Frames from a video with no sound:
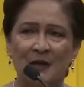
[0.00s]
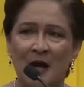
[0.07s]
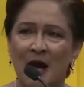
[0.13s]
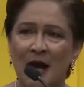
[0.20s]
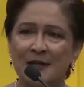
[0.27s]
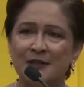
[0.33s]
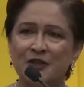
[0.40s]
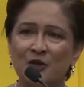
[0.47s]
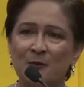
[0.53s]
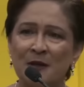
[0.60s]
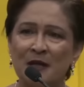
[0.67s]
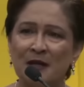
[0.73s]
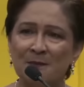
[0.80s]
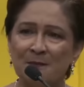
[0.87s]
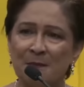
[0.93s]
had to
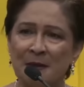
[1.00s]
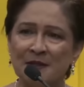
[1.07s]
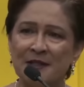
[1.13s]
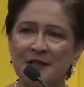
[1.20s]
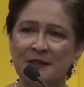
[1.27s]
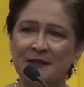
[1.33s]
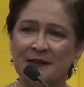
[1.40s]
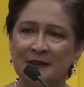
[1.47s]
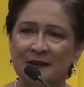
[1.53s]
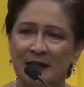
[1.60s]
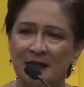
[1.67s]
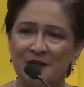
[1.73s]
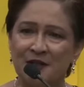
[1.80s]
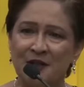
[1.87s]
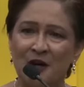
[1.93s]
be admitted
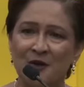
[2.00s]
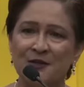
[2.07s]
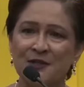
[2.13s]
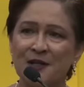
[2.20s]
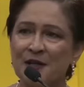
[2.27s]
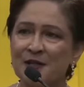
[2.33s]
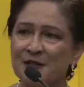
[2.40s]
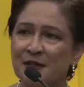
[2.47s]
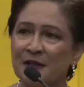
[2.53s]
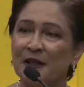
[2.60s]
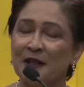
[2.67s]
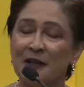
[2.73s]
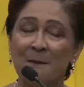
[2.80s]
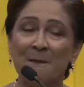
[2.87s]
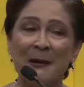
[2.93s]
as counselors to
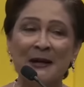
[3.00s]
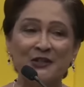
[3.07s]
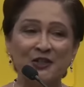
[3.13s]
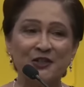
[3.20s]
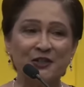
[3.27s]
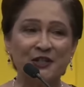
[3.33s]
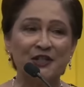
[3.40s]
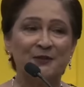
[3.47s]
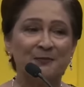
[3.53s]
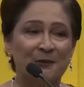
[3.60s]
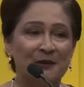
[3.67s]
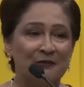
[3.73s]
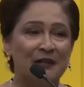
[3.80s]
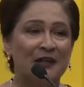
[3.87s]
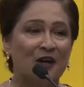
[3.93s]
Her Majesty's
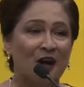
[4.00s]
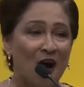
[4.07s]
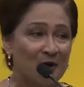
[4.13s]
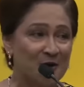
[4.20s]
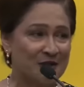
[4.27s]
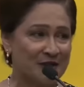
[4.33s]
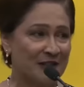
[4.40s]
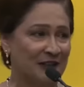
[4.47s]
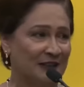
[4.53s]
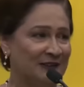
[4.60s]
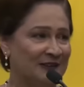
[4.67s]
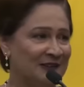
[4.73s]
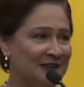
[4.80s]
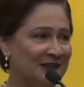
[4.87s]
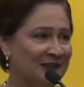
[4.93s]
Privy
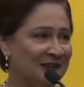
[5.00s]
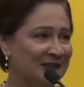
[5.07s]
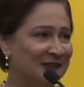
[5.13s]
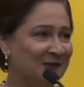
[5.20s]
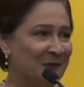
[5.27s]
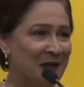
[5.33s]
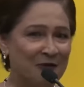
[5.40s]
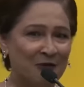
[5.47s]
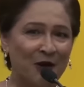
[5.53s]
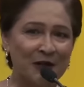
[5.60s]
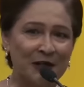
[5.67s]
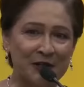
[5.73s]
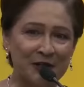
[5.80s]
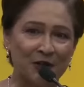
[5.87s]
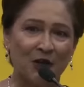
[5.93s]
Council before
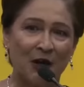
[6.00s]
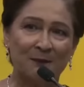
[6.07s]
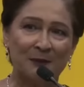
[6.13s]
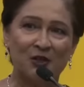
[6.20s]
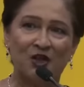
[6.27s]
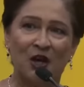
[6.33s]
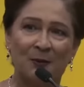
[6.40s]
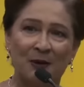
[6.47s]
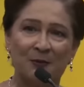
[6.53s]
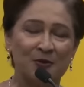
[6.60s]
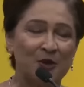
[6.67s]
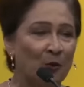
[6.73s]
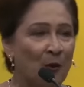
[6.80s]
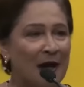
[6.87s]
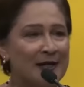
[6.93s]
they took up the job.
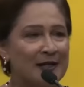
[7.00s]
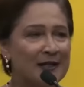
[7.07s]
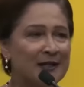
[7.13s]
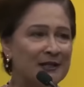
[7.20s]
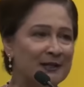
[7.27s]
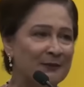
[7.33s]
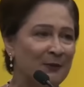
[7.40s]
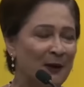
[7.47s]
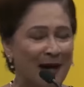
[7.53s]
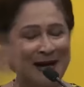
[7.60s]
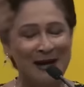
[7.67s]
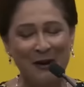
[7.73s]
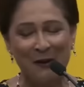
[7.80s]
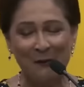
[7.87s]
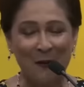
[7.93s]
So why didn't,
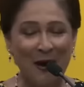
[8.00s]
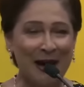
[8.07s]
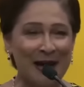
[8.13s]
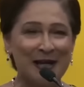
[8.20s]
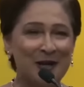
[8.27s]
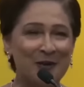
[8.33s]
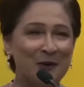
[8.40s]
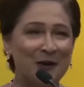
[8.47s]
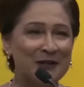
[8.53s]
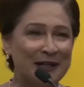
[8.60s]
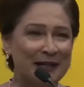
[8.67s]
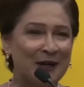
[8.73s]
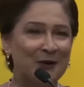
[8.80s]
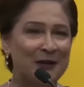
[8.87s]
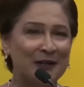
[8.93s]
why you want
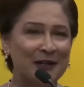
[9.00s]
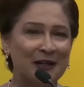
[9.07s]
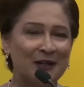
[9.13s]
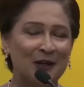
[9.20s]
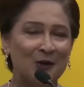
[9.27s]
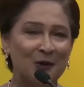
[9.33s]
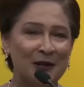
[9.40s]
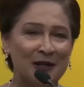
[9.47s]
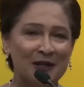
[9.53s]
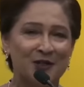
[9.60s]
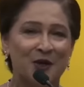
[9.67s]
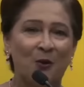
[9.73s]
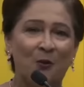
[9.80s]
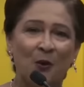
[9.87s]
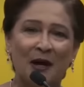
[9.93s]
to get rid of the
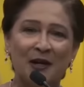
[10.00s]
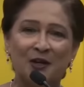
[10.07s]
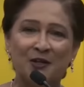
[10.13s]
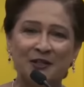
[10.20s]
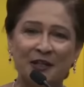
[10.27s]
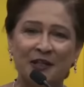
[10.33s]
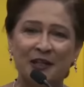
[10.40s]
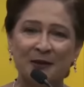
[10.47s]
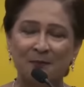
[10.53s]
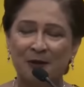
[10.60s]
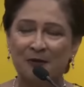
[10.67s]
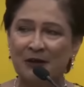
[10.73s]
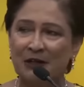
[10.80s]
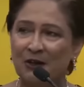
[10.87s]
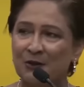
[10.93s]
colonials? Why are you taking
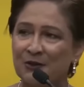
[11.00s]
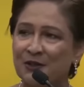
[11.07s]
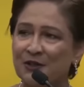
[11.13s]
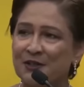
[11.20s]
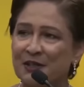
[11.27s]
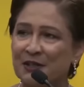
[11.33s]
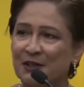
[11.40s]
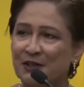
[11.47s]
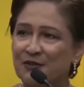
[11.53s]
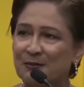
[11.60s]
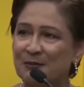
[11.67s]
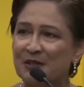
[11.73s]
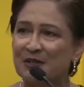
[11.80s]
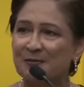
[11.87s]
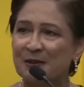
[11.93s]
Privy Council status
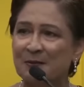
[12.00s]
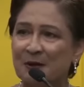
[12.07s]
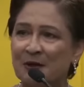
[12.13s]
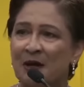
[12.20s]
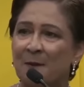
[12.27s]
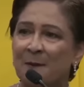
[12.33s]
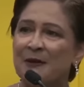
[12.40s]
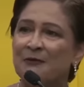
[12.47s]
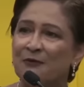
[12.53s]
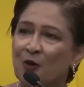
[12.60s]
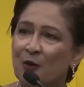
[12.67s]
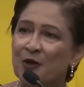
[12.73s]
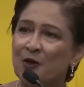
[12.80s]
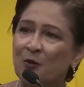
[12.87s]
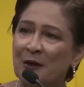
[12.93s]
from these people
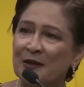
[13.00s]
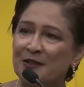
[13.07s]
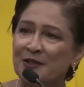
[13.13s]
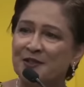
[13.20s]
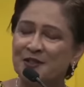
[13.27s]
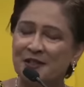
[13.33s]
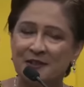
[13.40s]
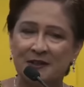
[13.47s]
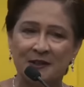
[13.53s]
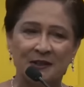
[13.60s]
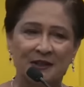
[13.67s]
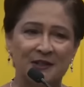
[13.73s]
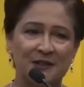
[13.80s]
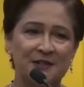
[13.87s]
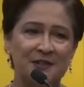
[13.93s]
before you went to sit
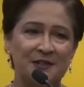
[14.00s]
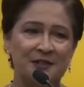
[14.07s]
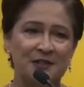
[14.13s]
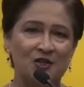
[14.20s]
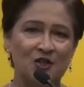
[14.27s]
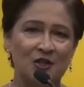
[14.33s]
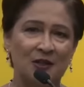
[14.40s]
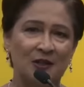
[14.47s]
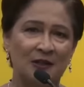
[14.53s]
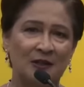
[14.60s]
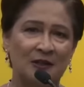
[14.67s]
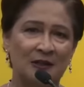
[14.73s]
in the CCJ?